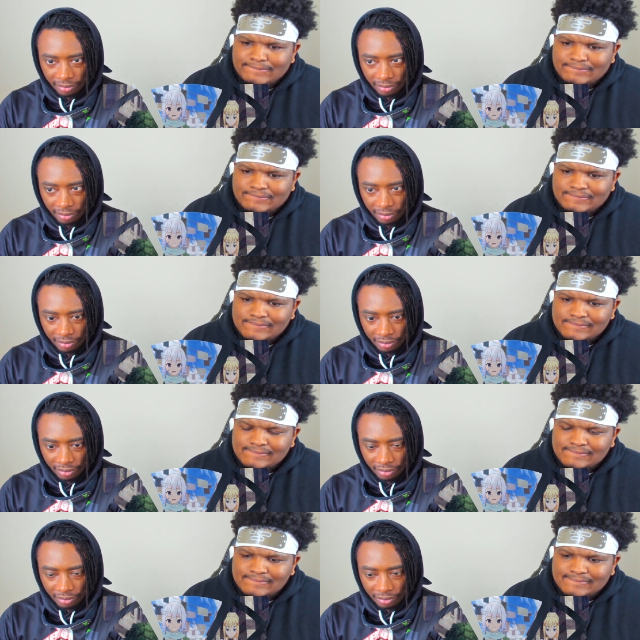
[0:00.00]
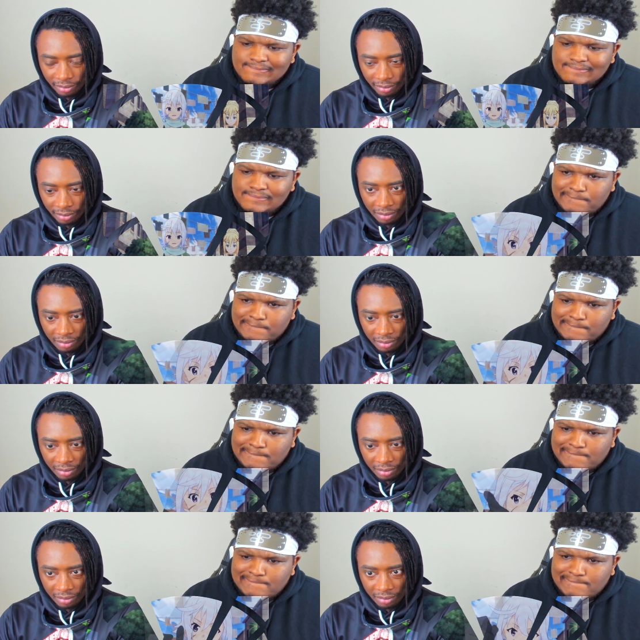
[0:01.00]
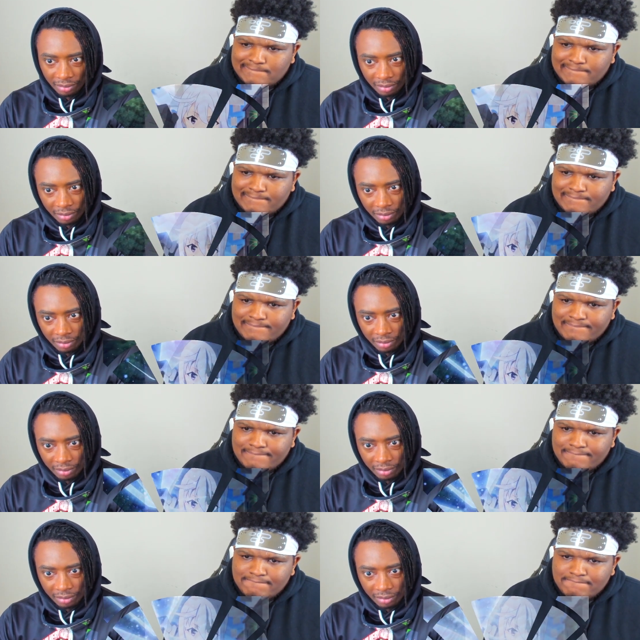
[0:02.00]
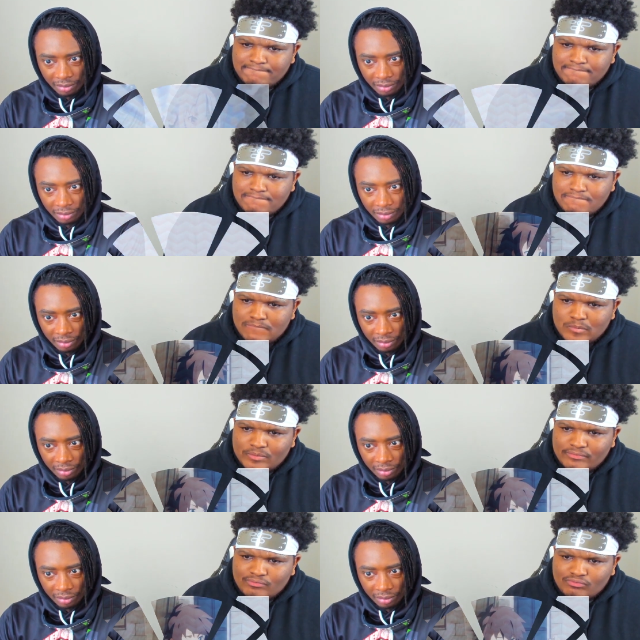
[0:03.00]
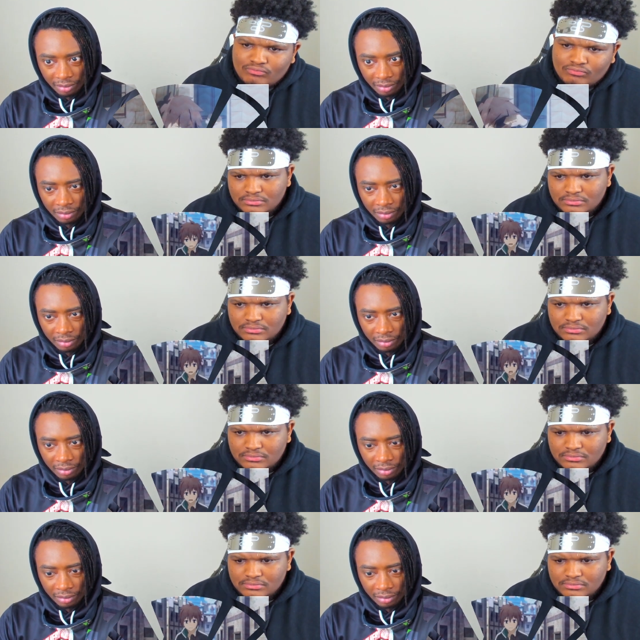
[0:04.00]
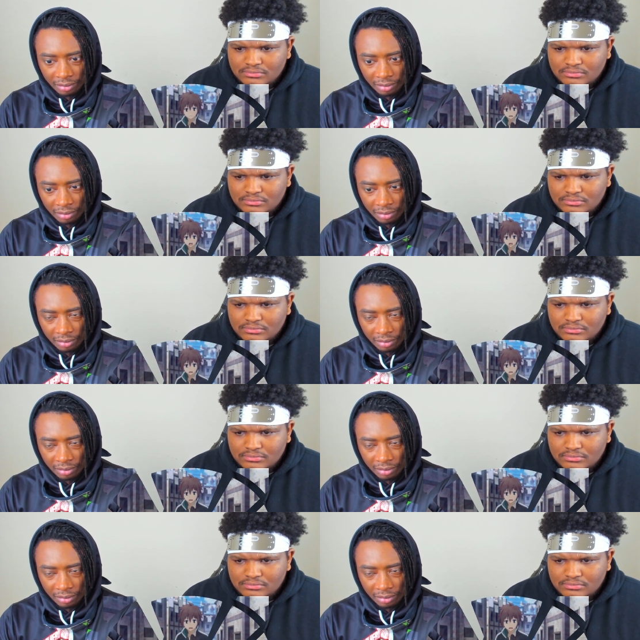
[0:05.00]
(no one is talking)